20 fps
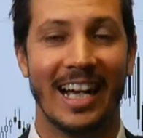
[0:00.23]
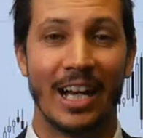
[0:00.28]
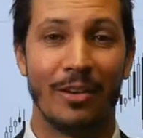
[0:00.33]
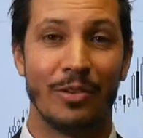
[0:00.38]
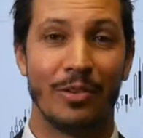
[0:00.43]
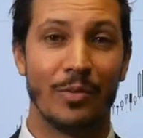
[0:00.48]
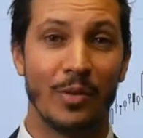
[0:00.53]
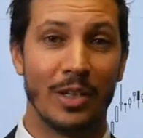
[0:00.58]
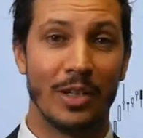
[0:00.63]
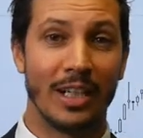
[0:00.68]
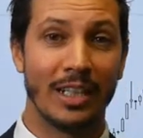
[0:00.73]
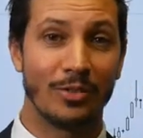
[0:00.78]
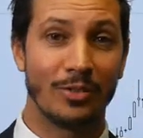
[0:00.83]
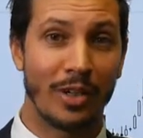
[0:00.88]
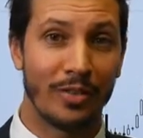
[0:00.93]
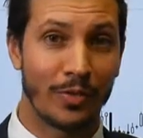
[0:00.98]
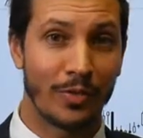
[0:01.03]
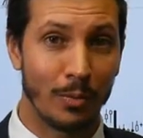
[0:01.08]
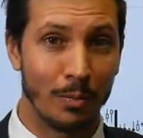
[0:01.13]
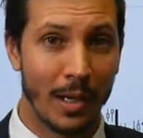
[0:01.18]
Everyone,
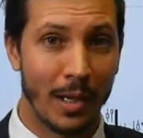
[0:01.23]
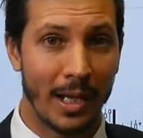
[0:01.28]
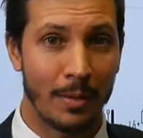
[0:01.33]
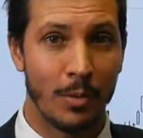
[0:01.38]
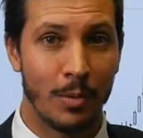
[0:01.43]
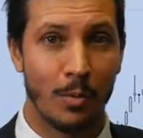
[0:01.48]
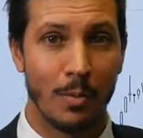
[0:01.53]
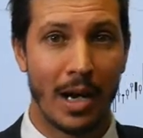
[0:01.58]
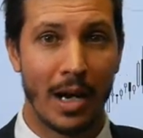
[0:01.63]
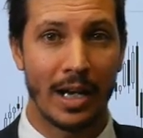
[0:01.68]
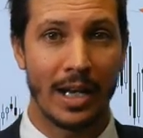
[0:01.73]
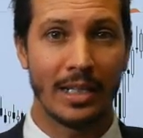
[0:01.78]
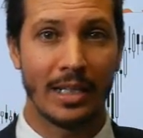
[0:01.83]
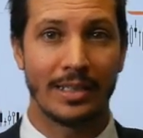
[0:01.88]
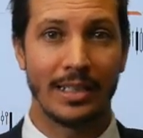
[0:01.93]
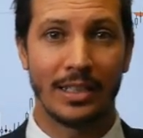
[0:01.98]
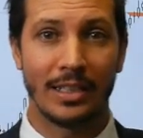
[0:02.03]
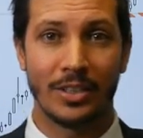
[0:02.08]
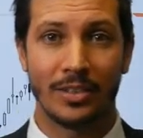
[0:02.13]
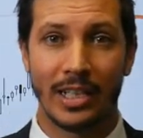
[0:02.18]
Andre from BlackBull Markets
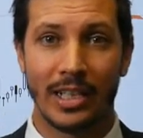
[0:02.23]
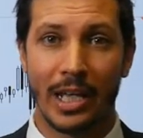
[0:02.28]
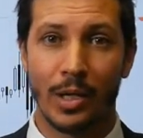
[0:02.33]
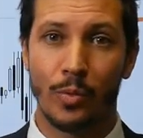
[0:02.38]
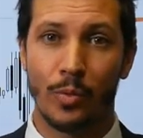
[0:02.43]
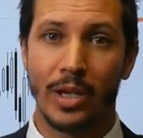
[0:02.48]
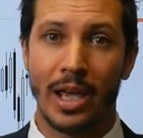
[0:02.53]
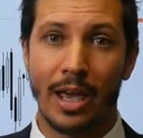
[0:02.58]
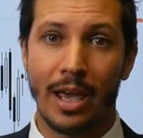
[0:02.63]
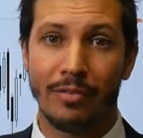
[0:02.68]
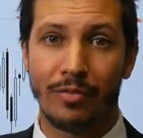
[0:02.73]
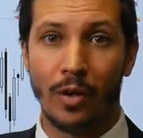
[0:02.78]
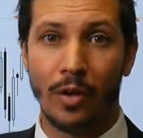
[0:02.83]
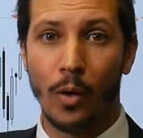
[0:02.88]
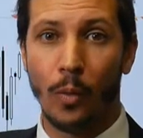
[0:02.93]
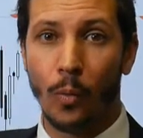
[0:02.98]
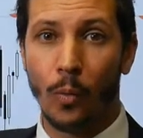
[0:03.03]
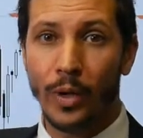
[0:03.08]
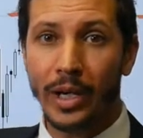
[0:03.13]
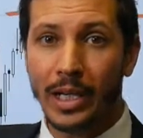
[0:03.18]
and today we have
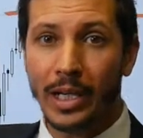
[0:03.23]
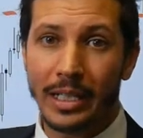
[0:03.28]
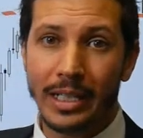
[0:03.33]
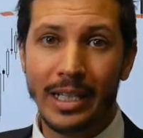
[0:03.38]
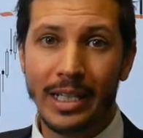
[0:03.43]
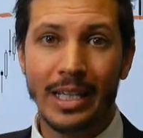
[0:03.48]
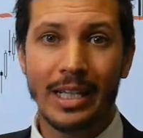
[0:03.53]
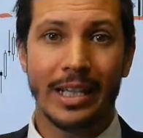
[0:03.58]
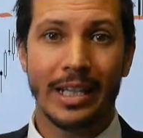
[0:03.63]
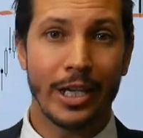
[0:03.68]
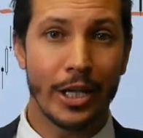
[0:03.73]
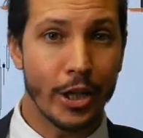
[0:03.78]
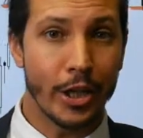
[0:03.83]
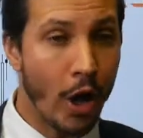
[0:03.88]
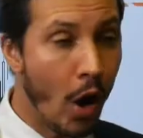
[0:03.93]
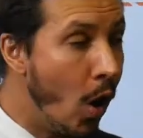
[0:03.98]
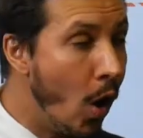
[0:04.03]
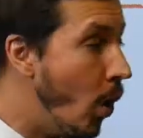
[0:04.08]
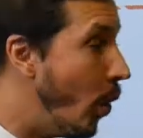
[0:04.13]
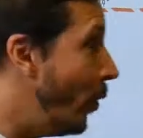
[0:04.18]
weekly
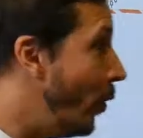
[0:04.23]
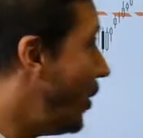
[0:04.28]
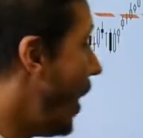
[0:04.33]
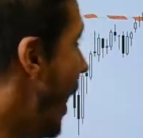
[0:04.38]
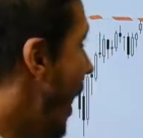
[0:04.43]
gold.